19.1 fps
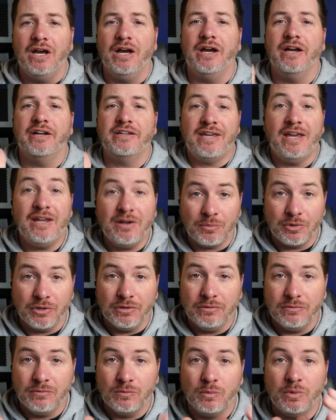uh,
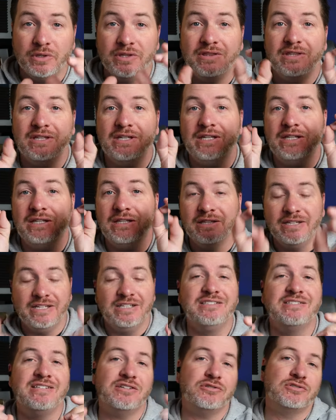camera with the
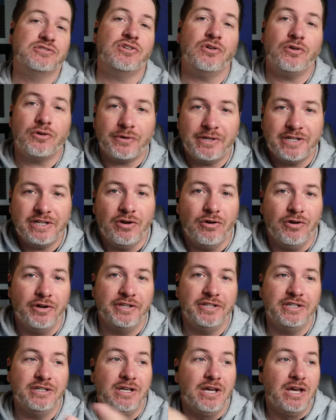lens that is already on
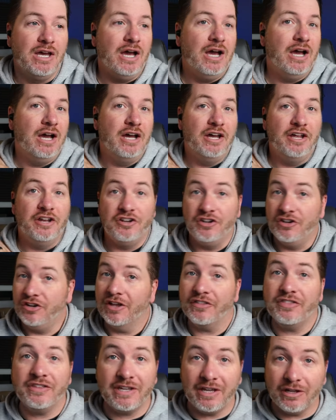it. Uh,
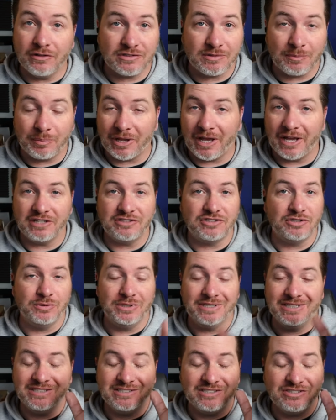nothing else applied to
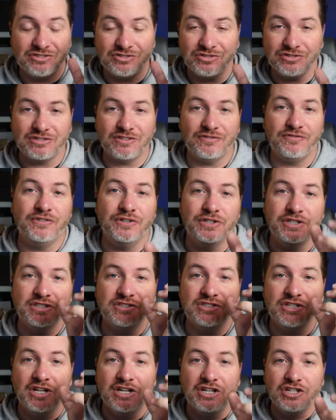it. This is just the
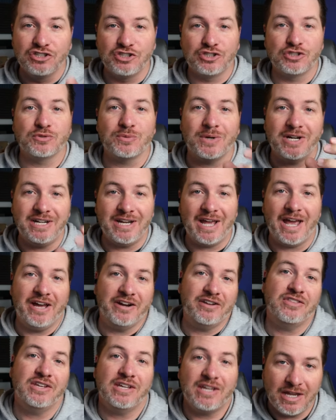footage straight
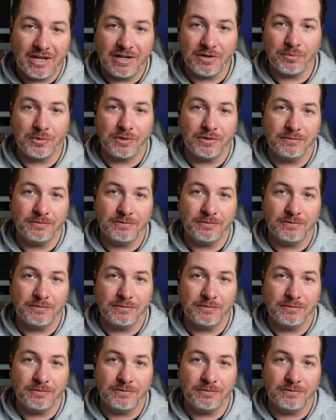out of the camera.